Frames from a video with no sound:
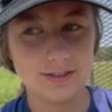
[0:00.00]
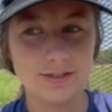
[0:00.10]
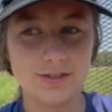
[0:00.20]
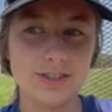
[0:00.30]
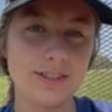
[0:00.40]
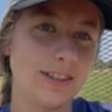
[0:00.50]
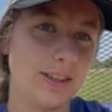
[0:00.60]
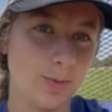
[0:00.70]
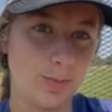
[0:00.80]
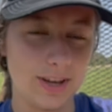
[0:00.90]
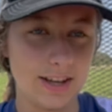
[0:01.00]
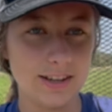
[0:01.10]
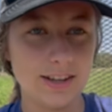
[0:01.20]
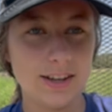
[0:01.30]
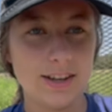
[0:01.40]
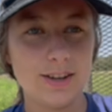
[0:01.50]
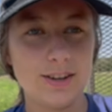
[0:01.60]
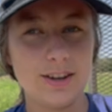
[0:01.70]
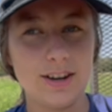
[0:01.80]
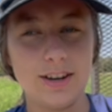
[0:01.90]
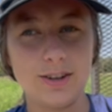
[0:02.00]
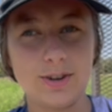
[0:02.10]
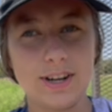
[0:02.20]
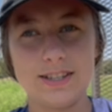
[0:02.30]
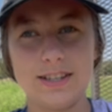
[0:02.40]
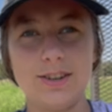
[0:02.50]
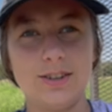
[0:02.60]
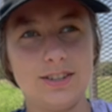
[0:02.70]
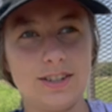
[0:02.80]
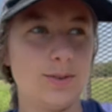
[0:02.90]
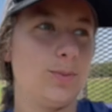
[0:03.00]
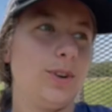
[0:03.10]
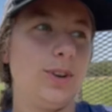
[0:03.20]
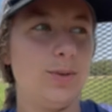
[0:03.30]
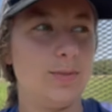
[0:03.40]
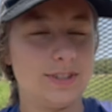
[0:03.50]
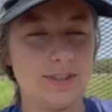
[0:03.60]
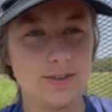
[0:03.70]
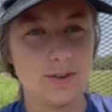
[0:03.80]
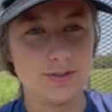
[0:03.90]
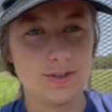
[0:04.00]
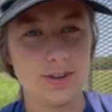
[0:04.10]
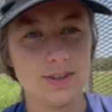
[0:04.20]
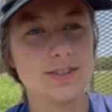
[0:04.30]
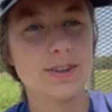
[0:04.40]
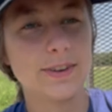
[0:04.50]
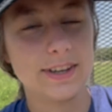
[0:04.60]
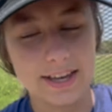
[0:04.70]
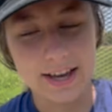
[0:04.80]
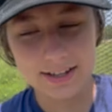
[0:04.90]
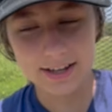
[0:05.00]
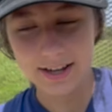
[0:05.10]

She's a little bit uh, crazy or doesn't want humans as close to her. Stuff like that.